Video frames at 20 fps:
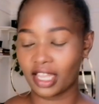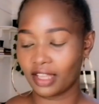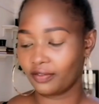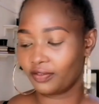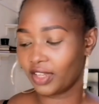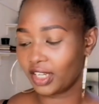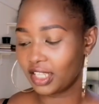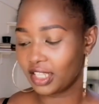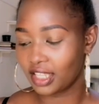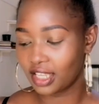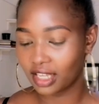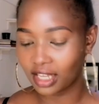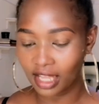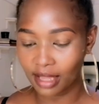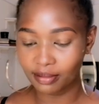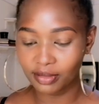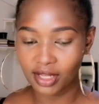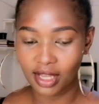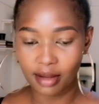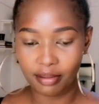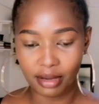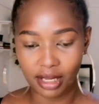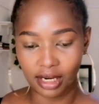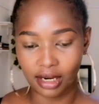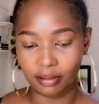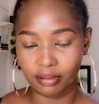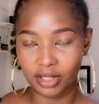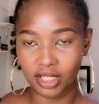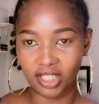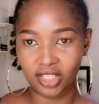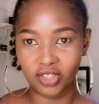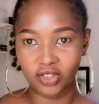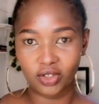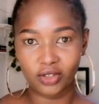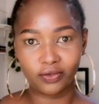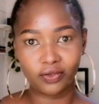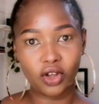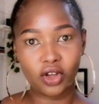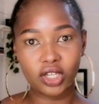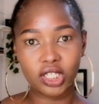If anything comes up, I'll update.
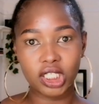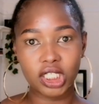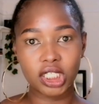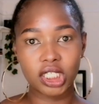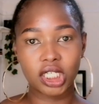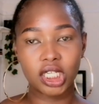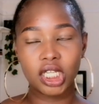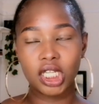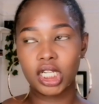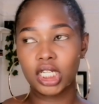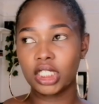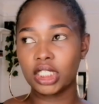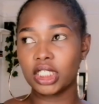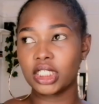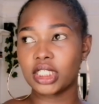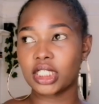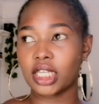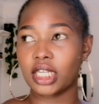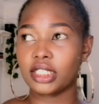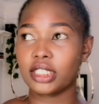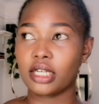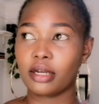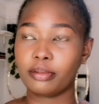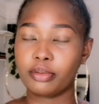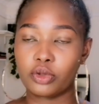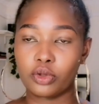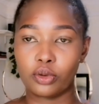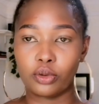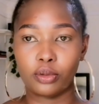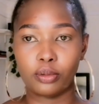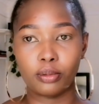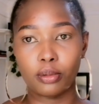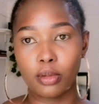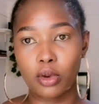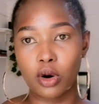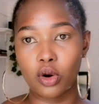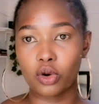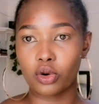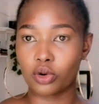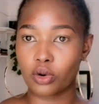If not, let's catch up
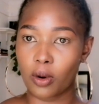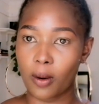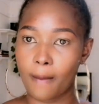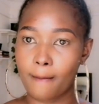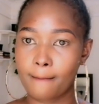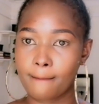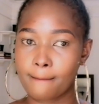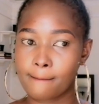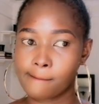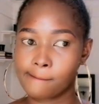tomorrow.